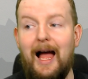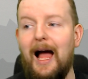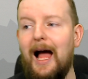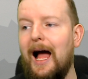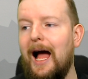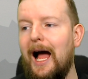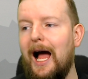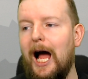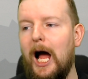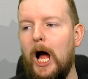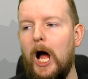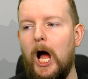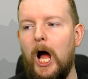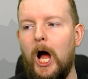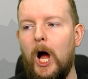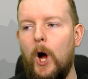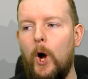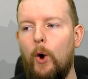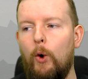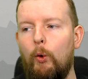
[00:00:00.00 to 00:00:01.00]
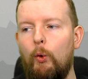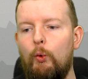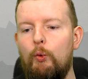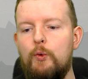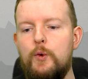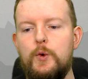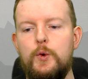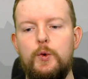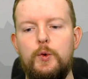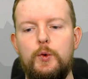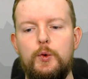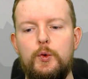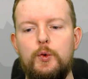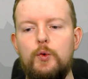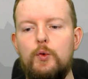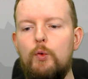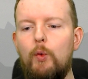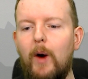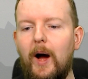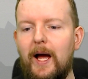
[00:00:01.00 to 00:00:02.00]
how
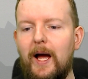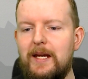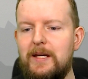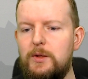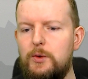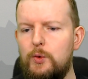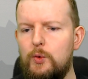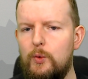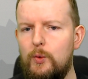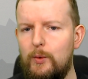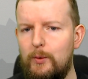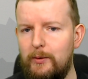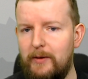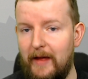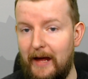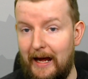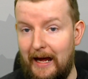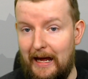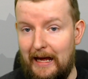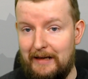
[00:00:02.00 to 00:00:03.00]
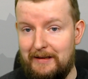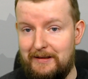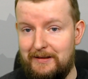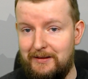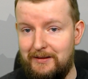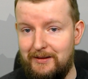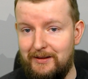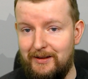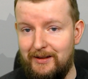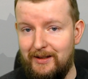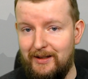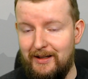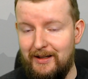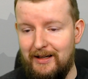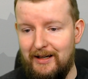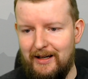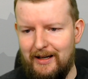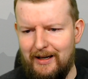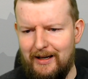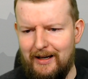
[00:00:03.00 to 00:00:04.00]
do I do that?
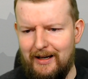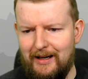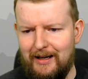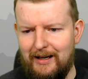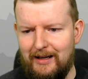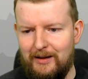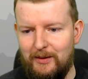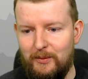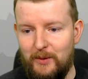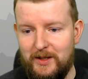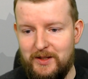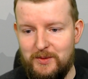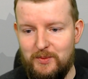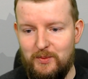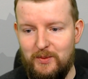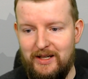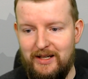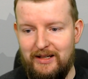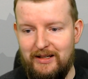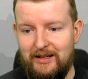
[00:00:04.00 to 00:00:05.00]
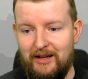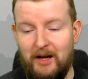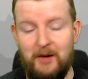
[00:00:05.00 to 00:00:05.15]
Which we